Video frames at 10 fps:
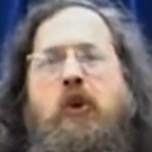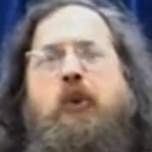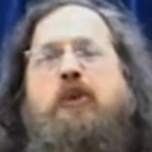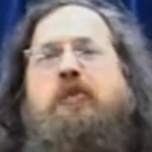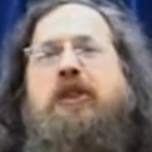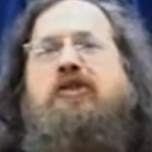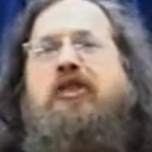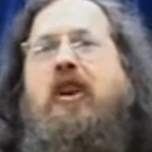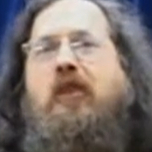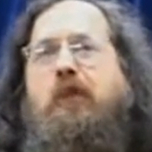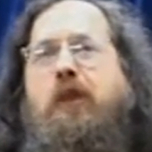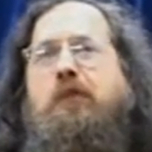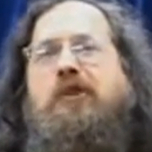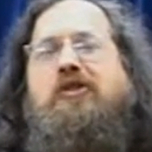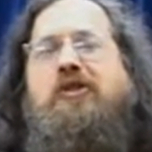which means that government
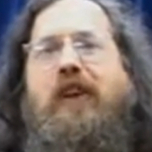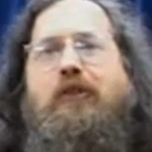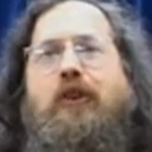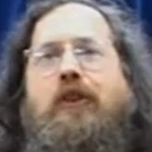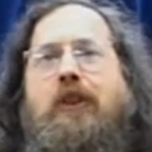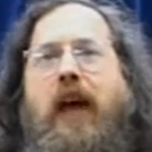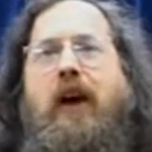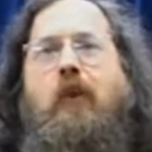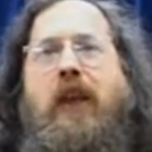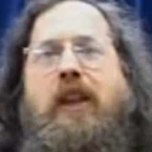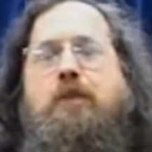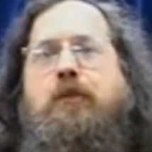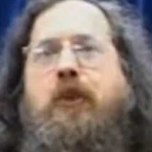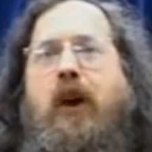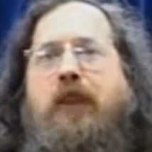must never allow any
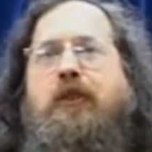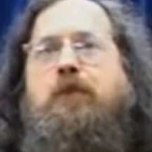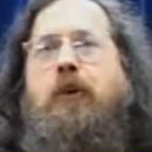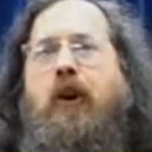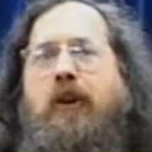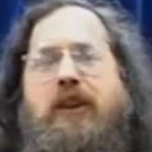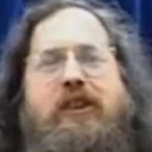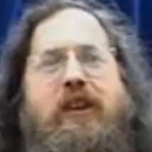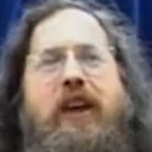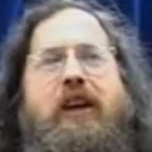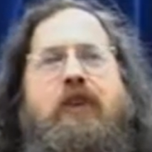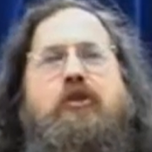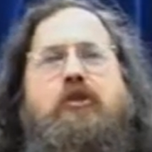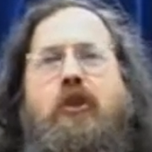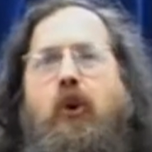private party to get
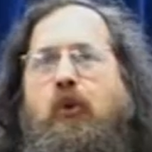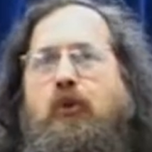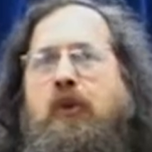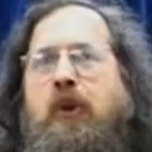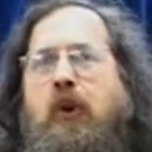control